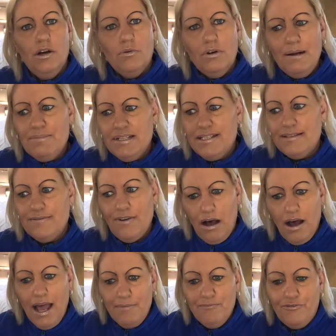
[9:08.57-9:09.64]
Well,
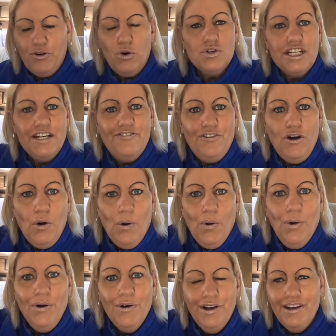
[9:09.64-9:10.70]
I am
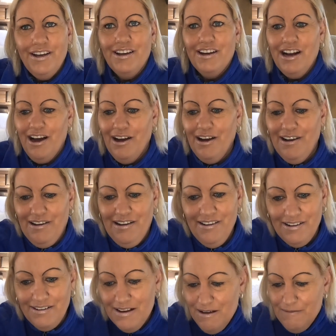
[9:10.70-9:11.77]
44, you
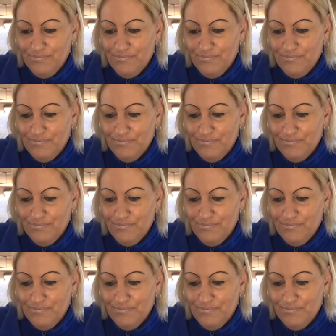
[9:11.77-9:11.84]
know,